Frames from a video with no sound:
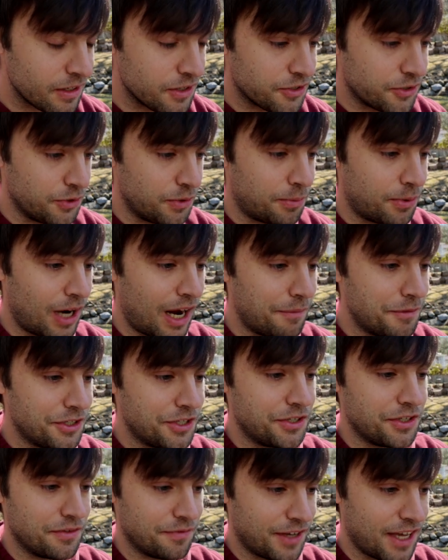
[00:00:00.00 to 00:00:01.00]
So the
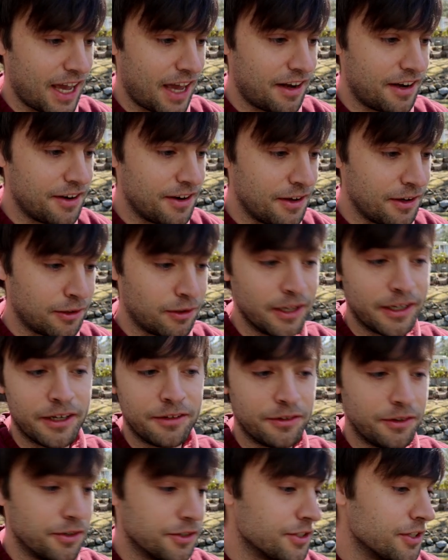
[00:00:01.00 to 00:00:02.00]
provinces of Canada, click
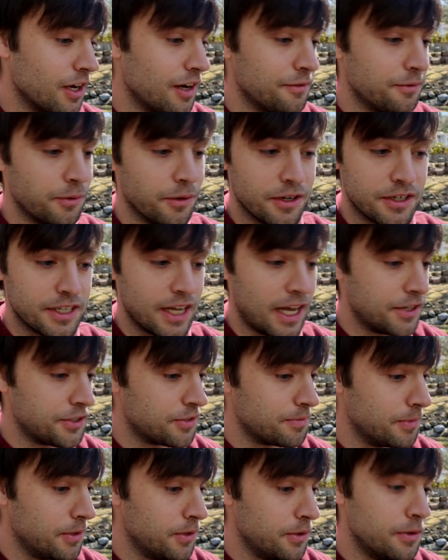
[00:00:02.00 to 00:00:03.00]
and learn software
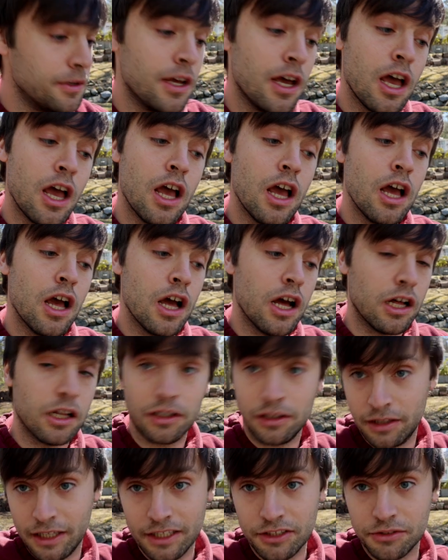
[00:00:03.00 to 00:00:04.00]
test mode.
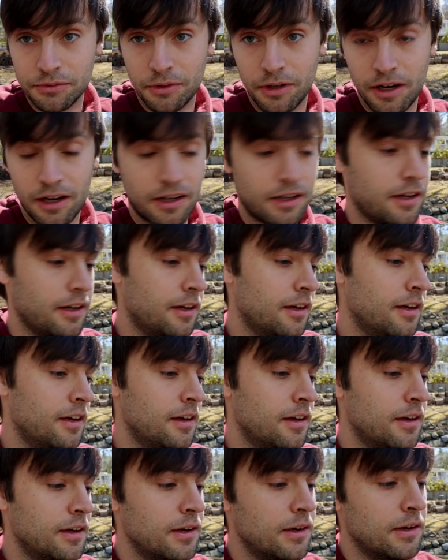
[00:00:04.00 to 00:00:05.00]
Let's rock.
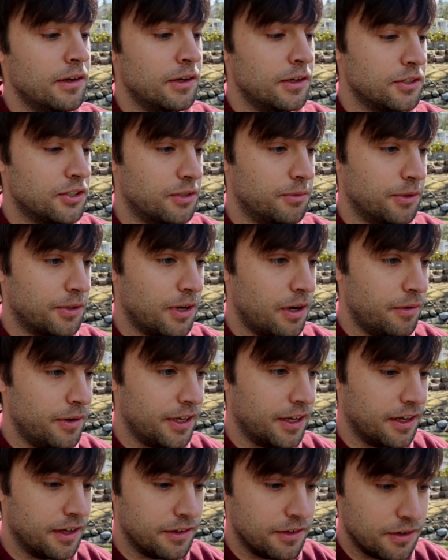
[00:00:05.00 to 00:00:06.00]
So we're
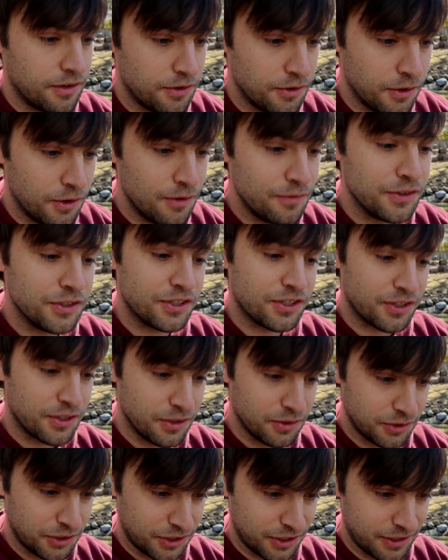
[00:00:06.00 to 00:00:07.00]
going in. Nova
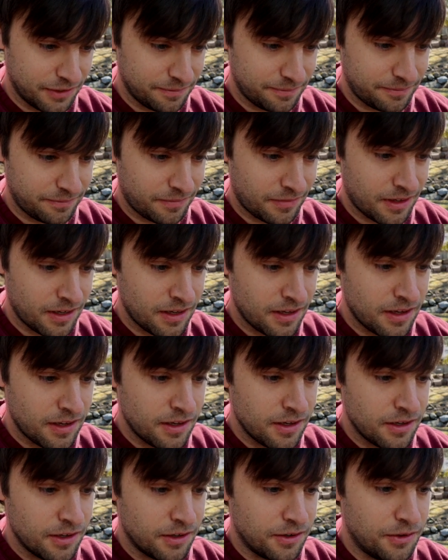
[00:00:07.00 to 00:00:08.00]
Scotia.
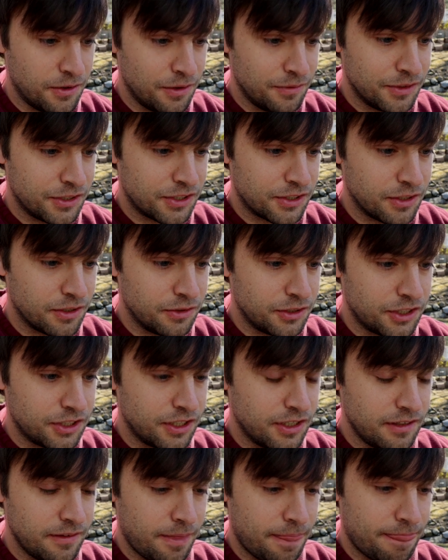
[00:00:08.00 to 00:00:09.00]
Nova
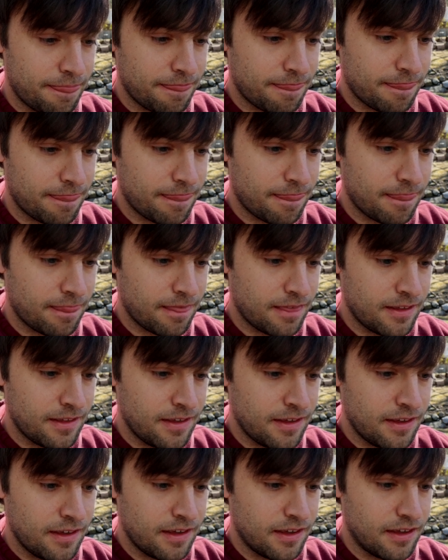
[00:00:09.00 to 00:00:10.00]
Scotia
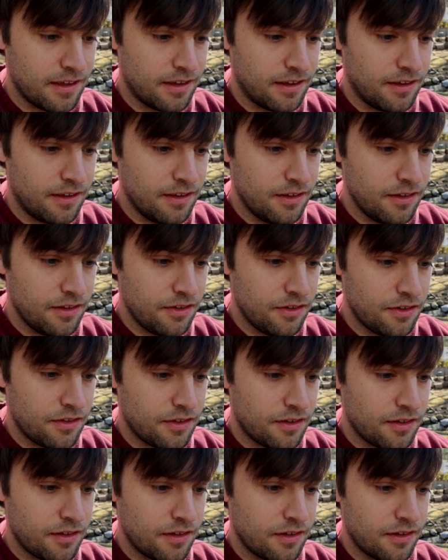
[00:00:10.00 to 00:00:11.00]

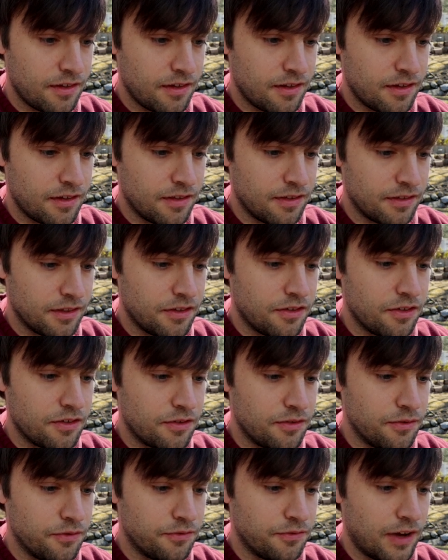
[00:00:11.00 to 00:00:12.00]
is... This
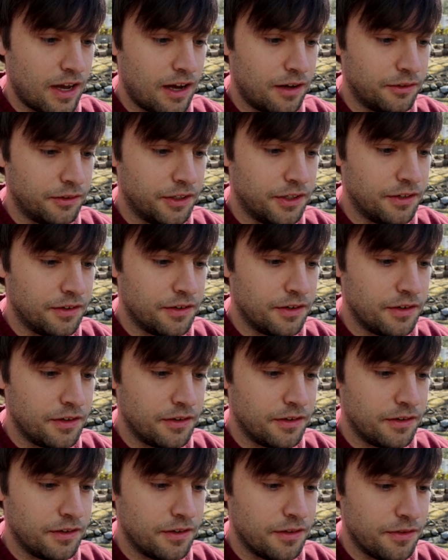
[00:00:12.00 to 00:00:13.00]
is Newfoundland.
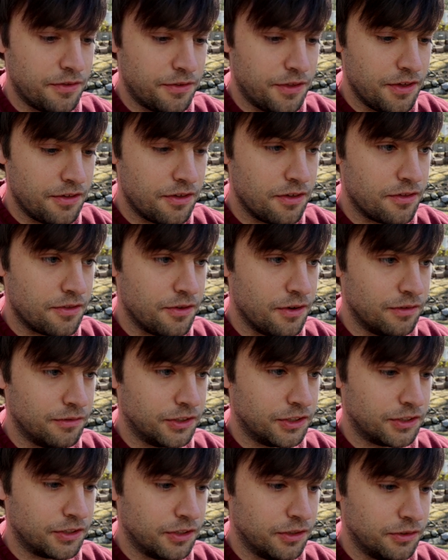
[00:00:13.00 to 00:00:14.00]
This is
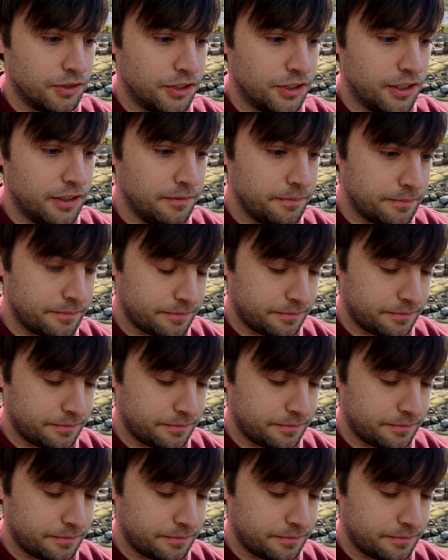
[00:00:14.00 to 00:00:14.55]
Nova Scotia.